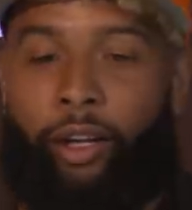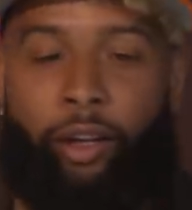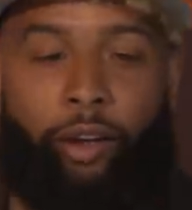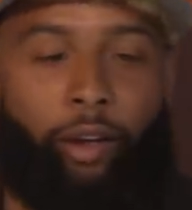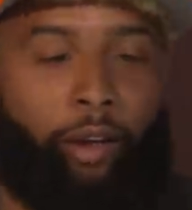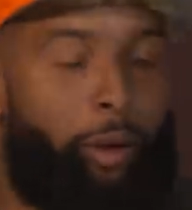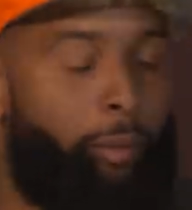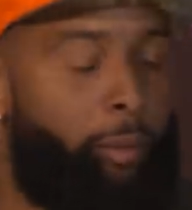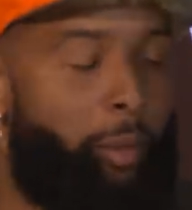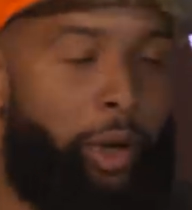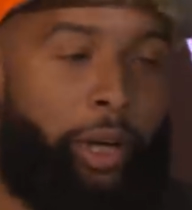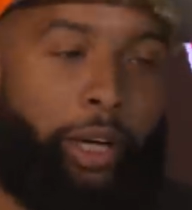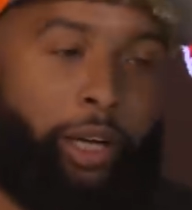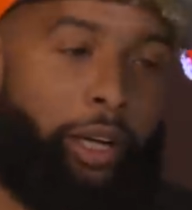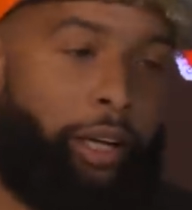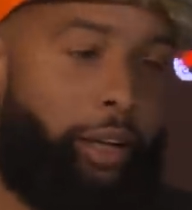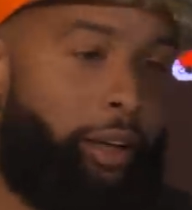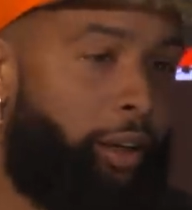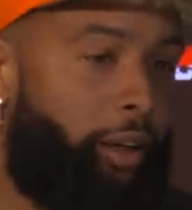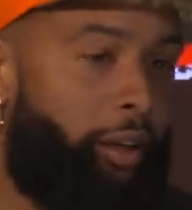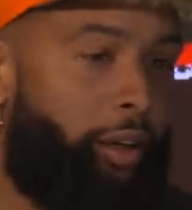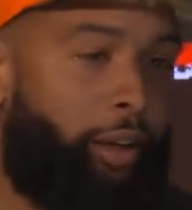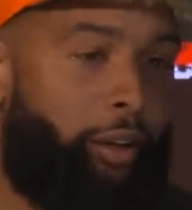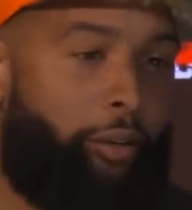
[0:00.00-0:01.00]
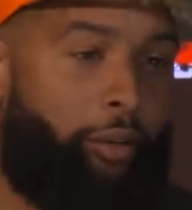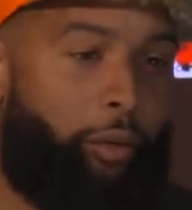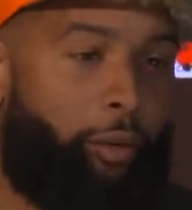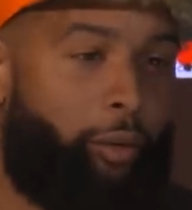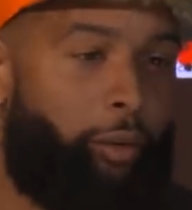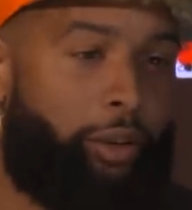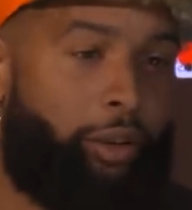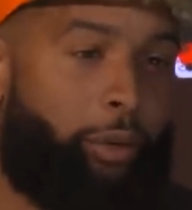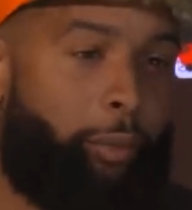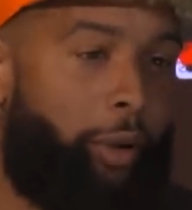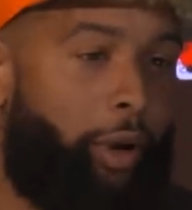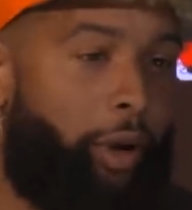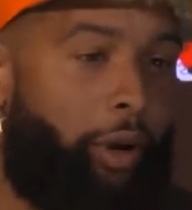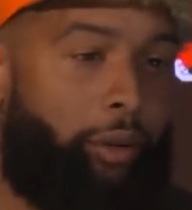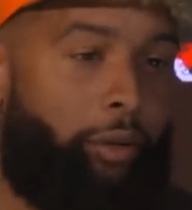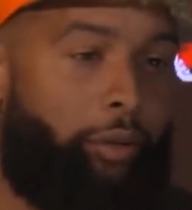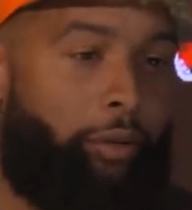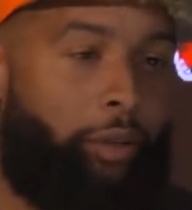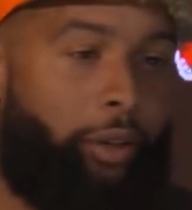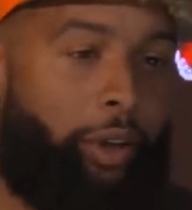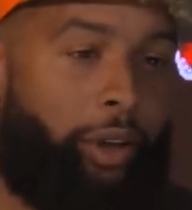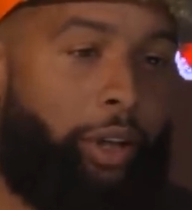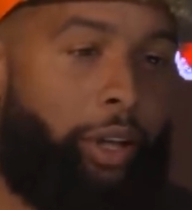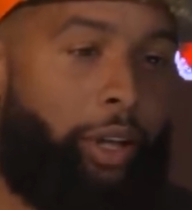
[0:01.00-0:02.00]
no money, it never was about
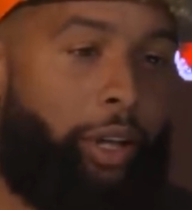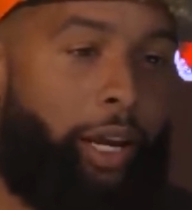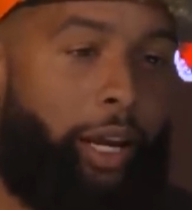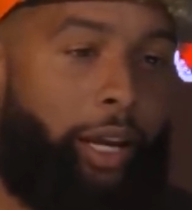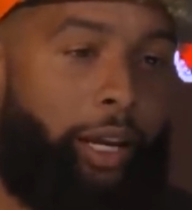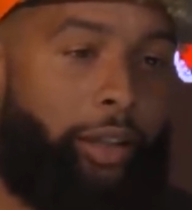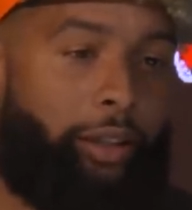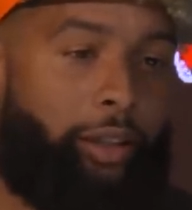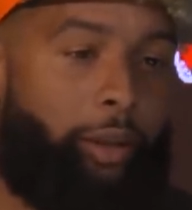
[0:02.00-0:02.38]
any of that.